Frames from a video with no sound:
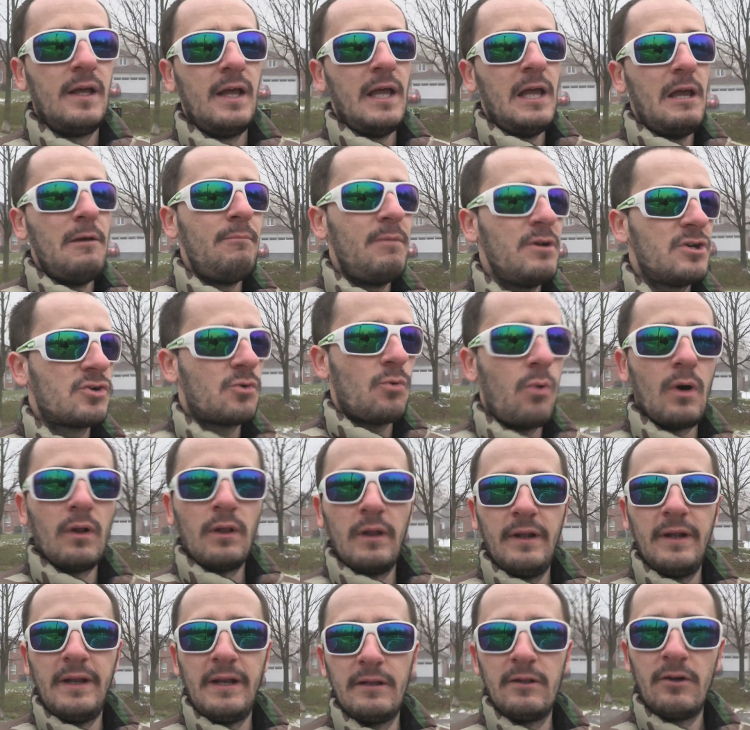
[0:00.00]
image
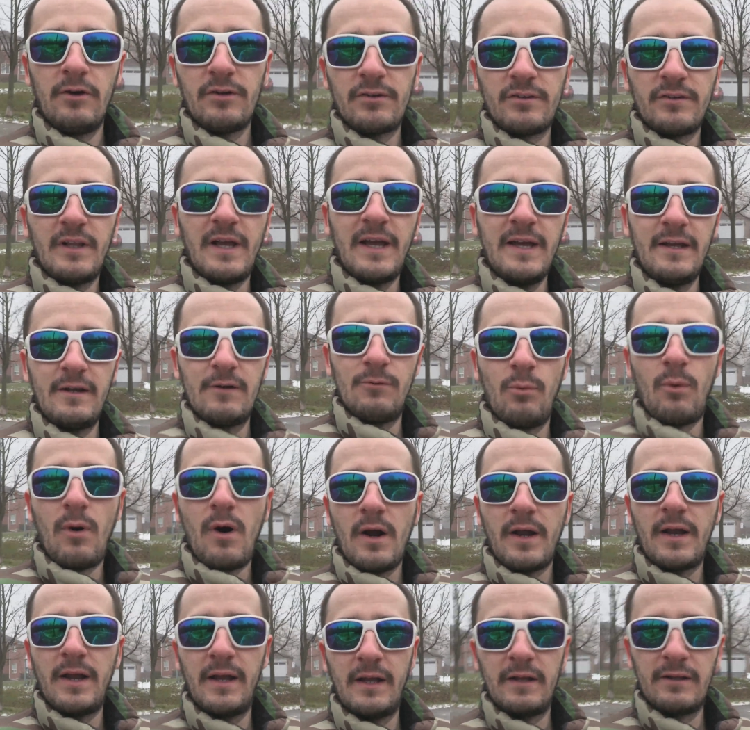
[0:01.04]
quality looks like
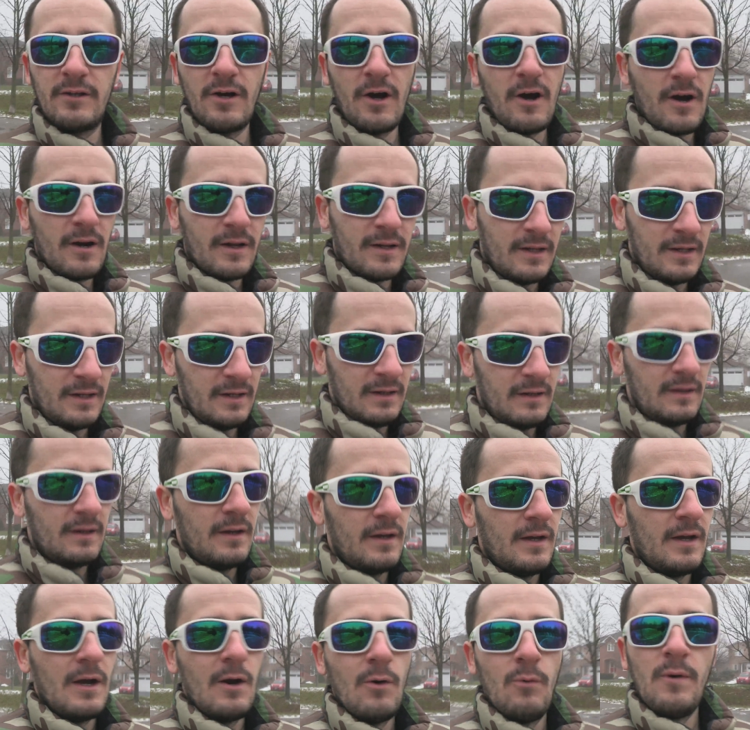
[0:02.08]
walking and talking
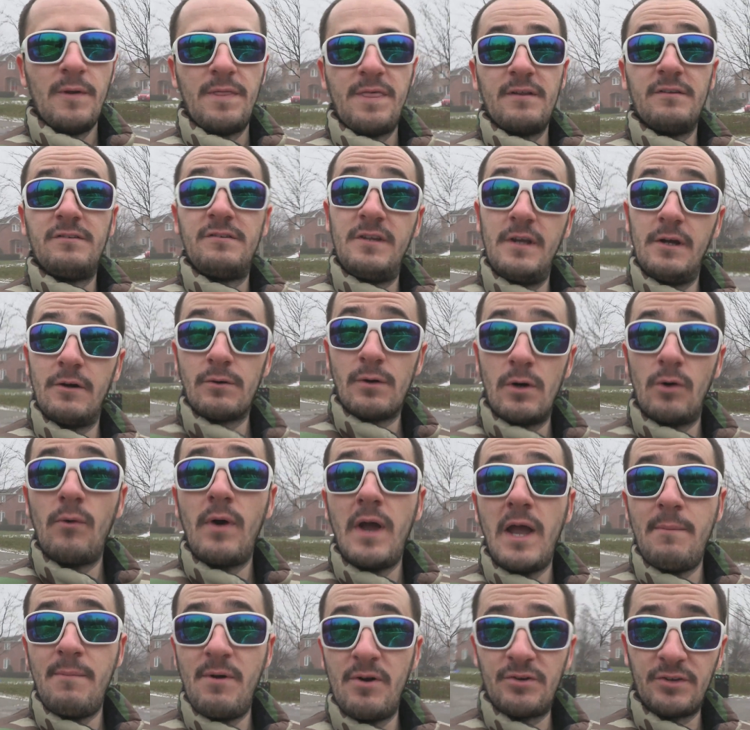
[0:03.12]
with zero
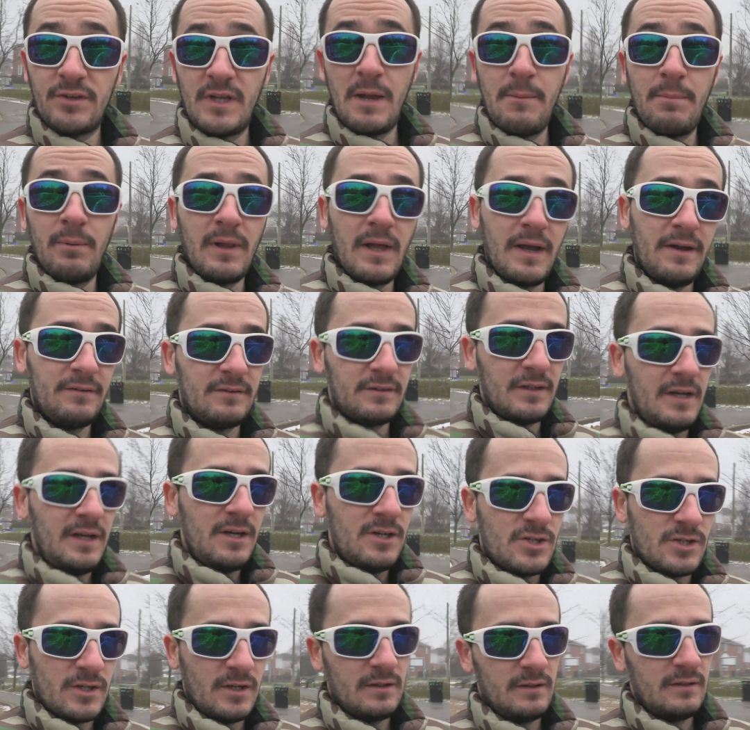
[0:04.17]
image
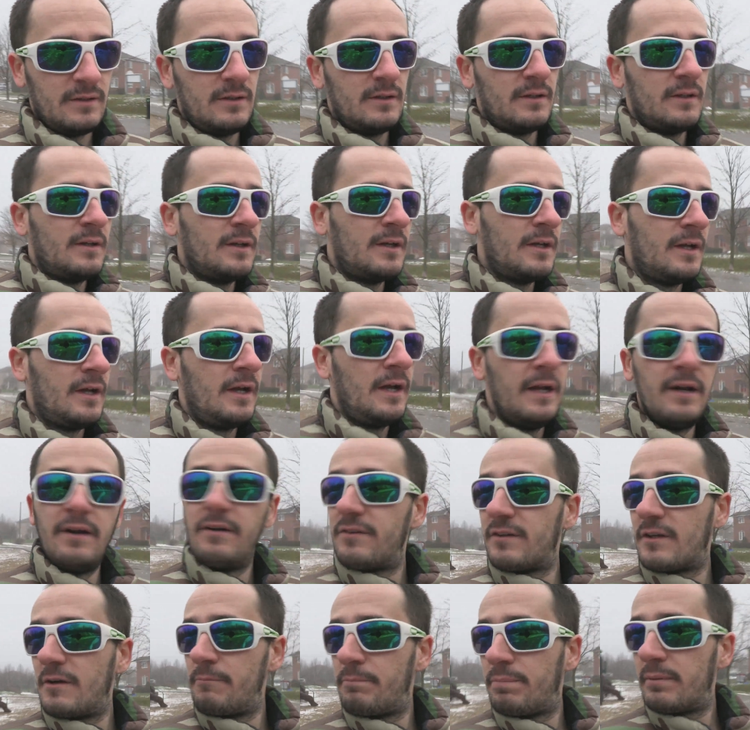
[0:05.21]
stabilization. It
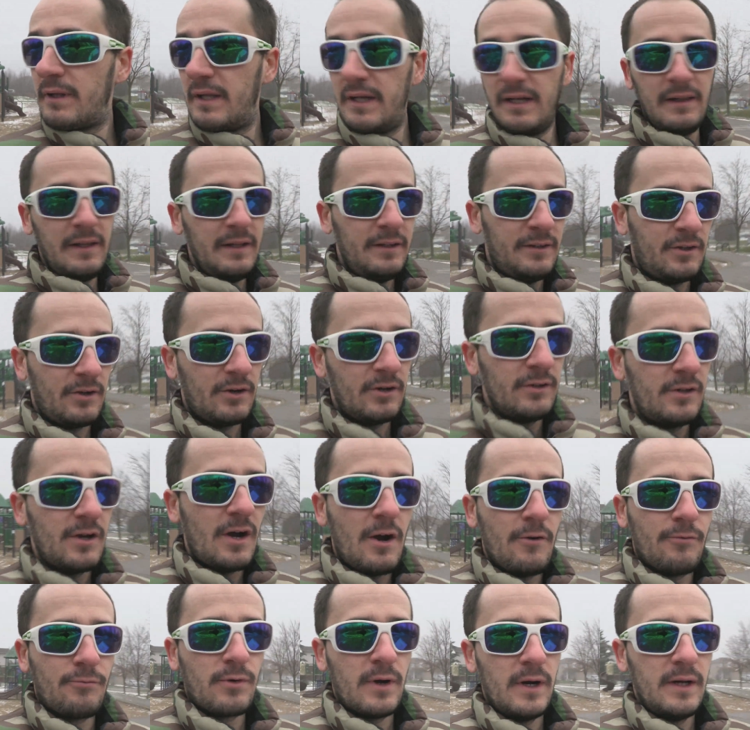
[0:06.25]
is completely turned
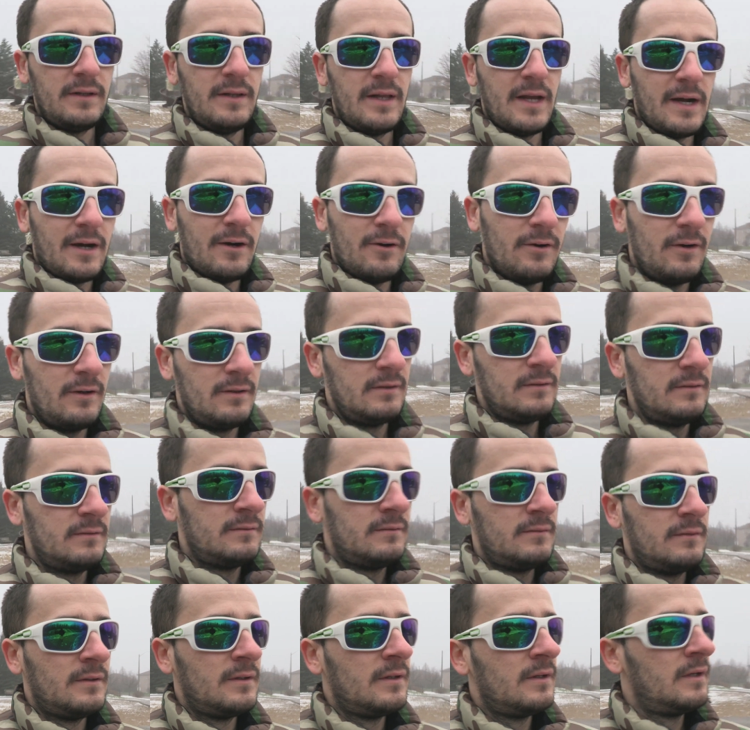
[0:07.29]
off right now.
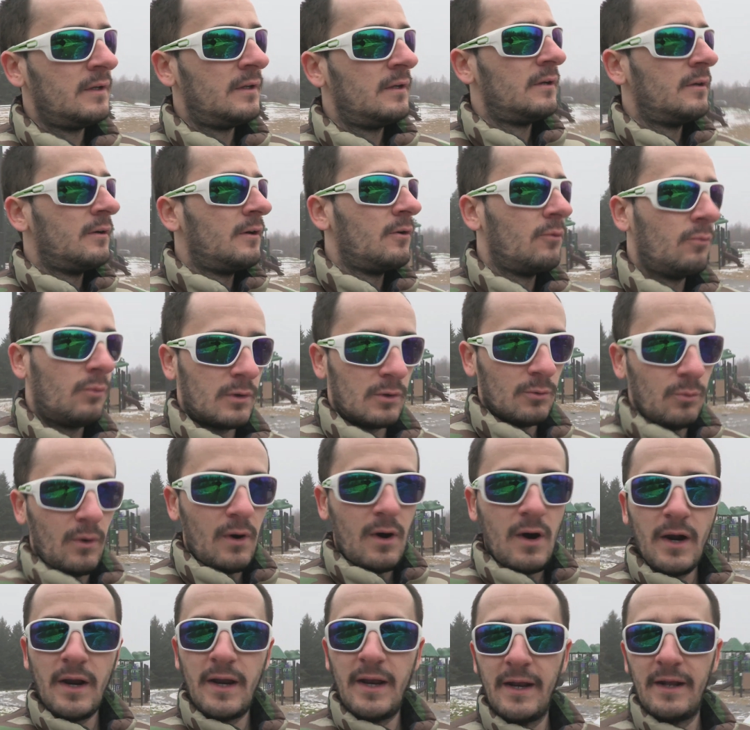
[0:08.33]
We're
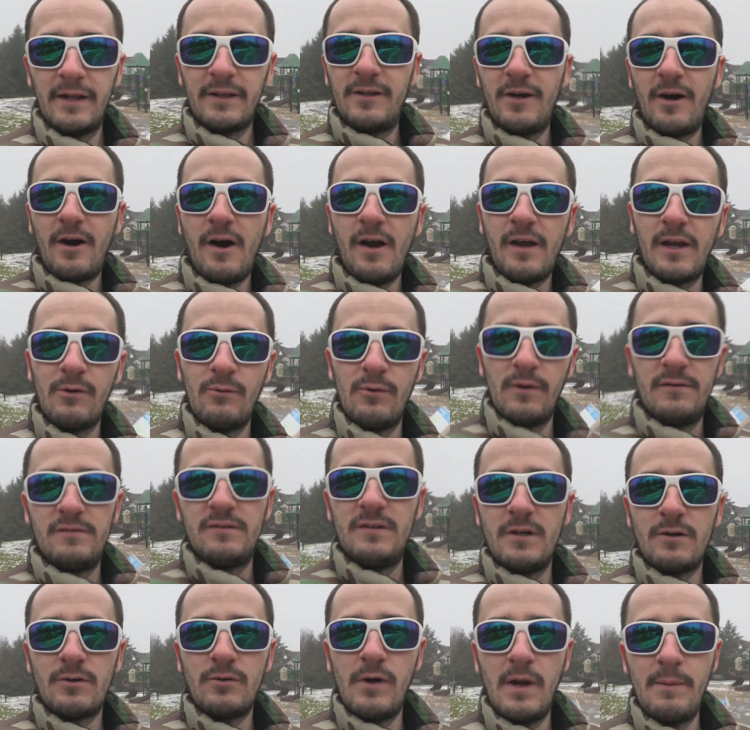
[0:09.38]
walking and talking with
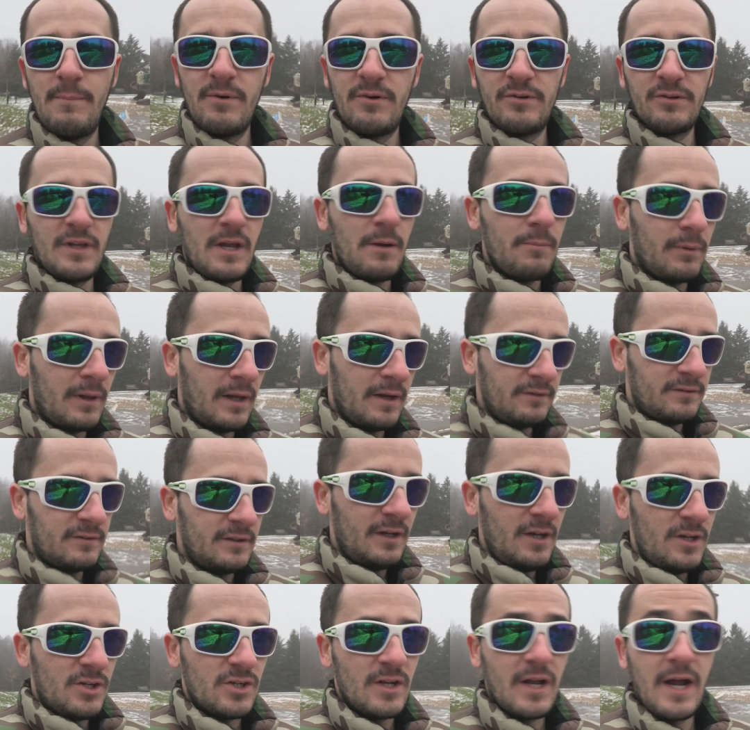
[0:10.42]
zero image
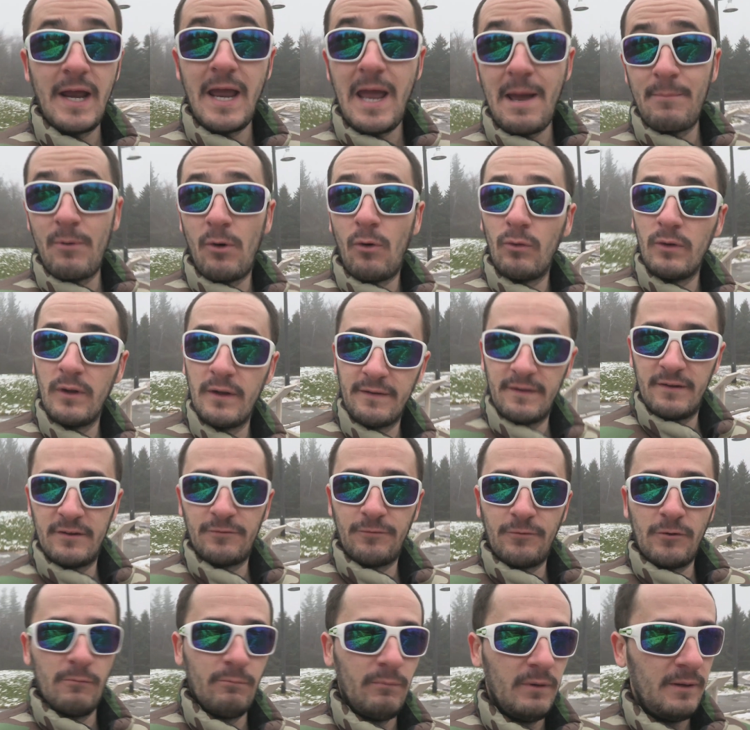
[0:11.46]
stabilization. I am holding this
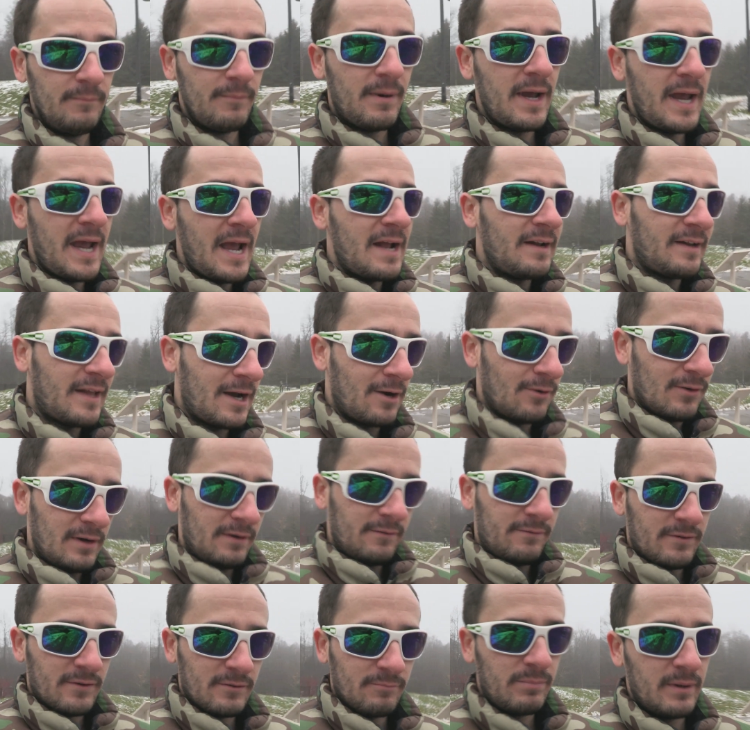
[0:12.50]
firmly in my hand,
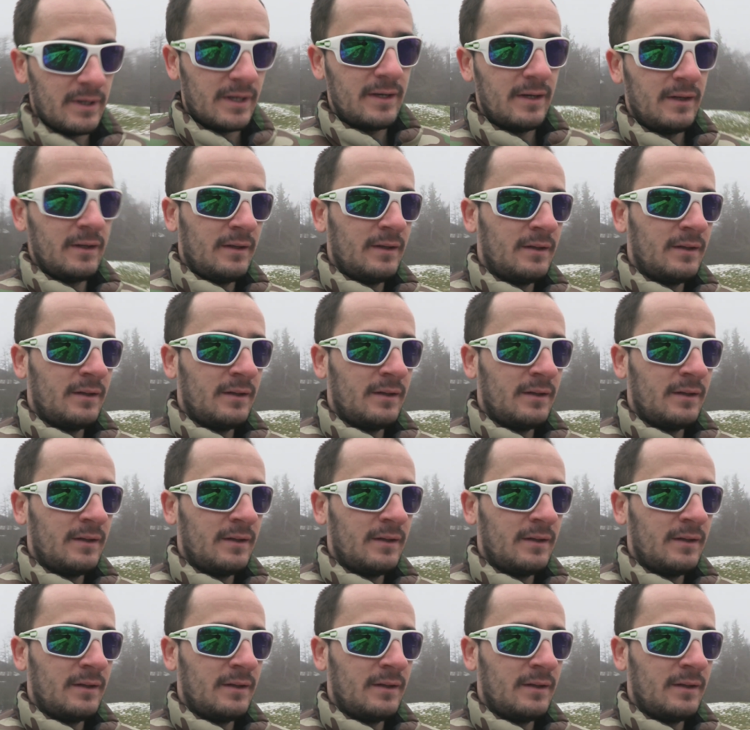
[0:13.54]
however, but